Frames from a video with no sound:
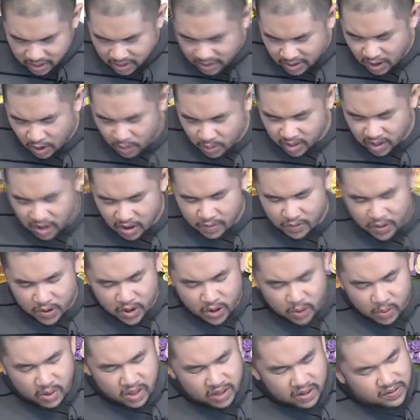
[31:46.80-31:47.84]
God, we love you
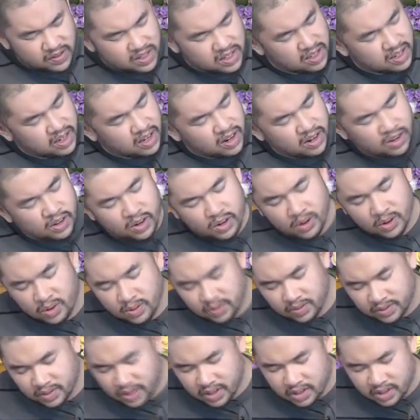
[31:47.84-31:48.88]
and we lift this day to you.
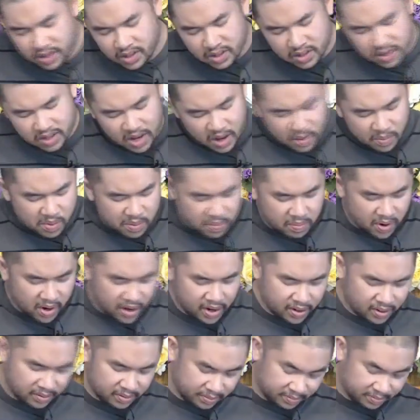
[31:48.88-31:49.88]
In Jesus' name we pray.